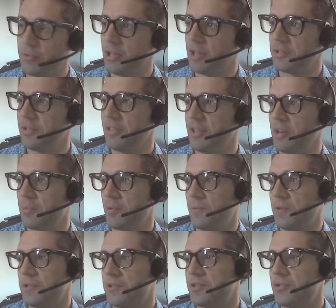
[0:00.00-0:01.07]
like to thank
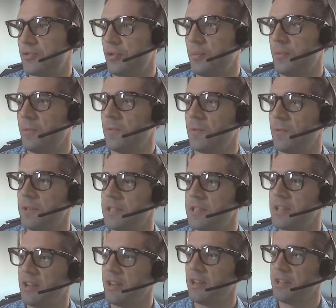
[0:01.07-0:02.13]
Professor Strobel for his
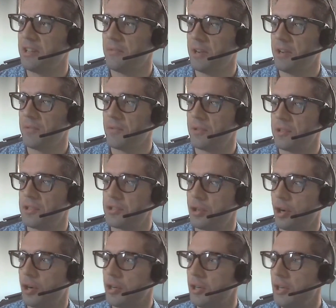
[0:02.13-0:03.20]
kind invite for this
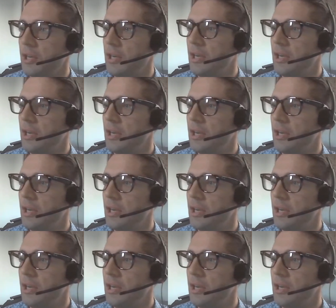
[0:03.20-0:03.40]
talk.